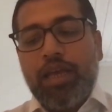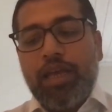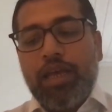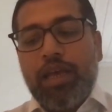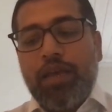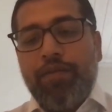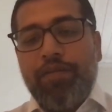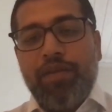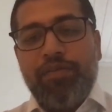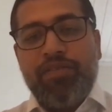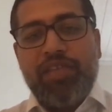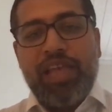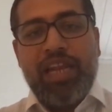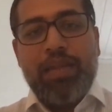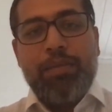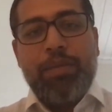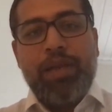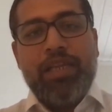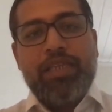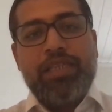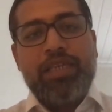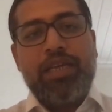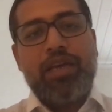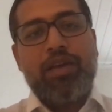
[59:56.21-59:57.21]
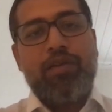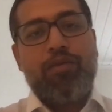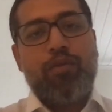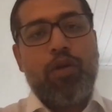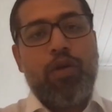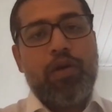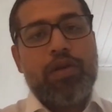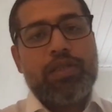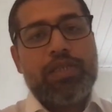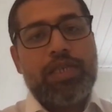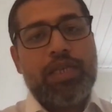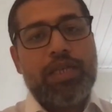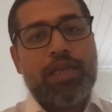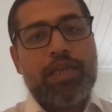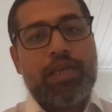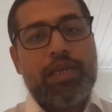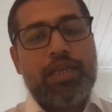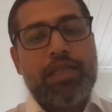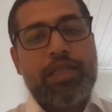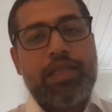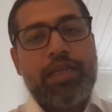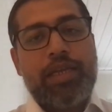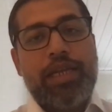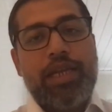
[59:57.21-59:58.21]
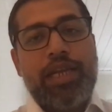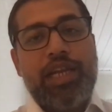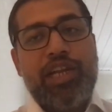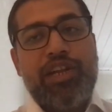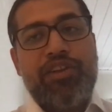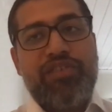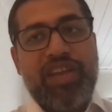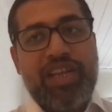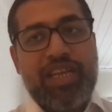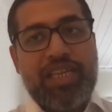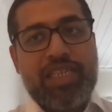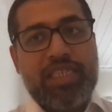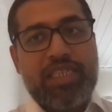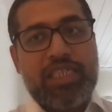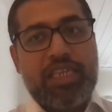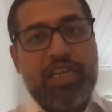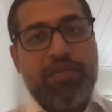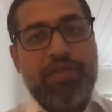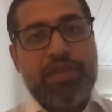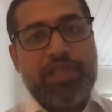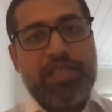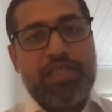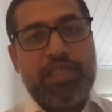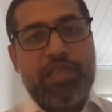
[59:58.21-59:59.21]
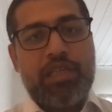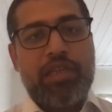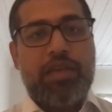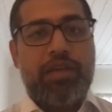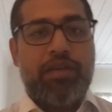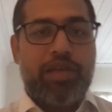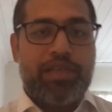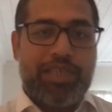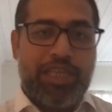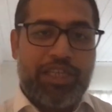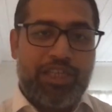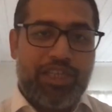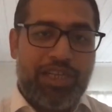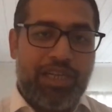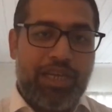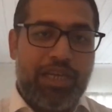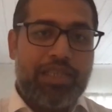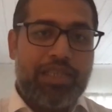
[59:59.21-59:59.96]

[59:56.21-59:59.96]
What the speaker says: Fifth element was the training service, essentially a